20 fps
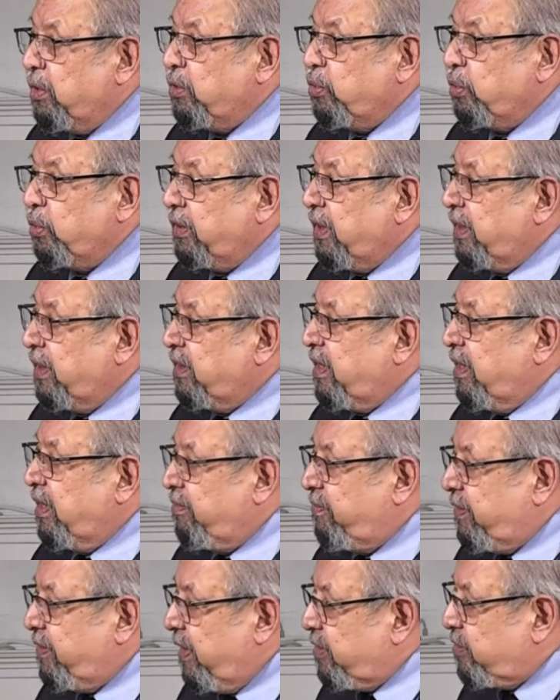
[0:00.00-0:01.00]
should get their
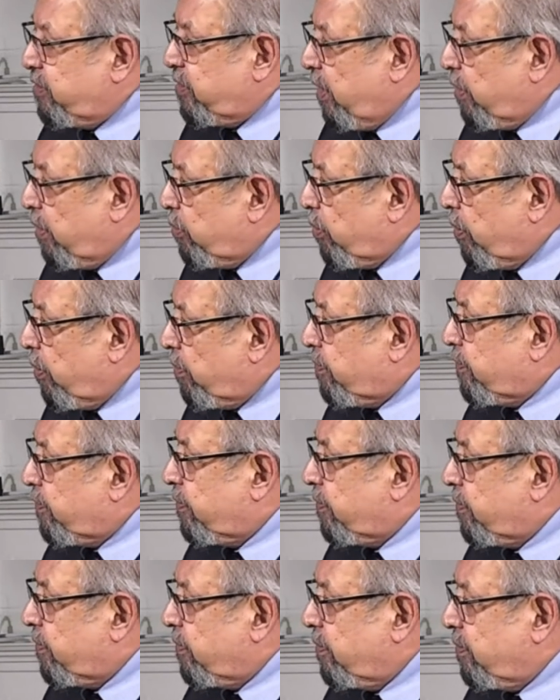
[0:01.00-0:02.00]
fair share of
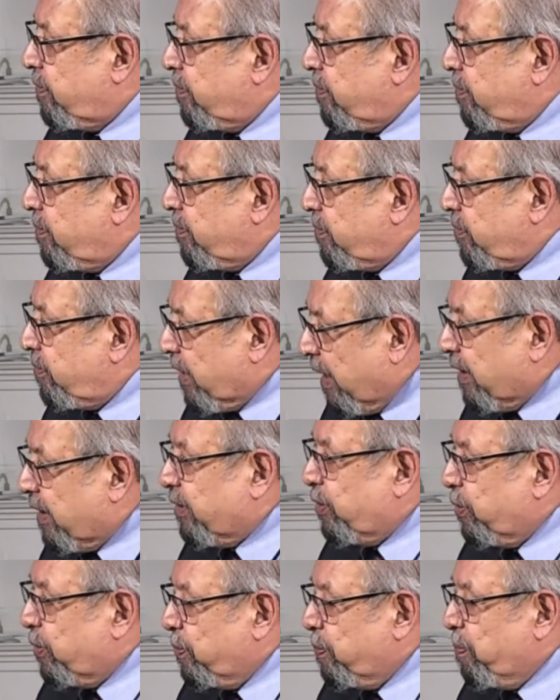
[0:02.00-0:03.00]

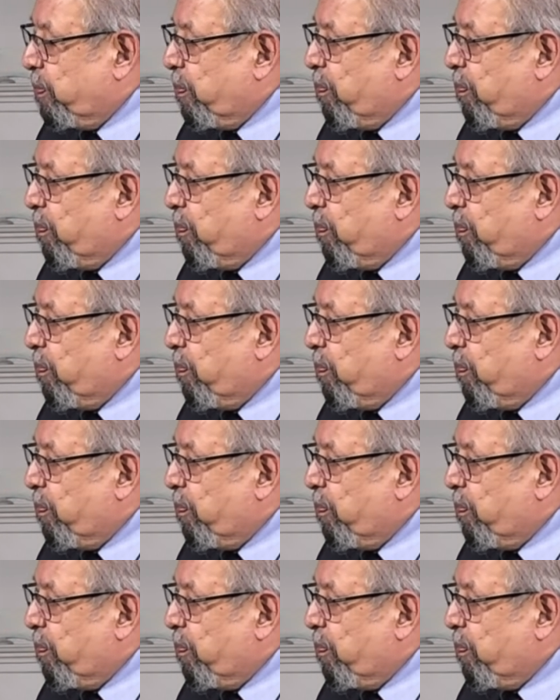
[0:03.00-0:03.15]
thank you.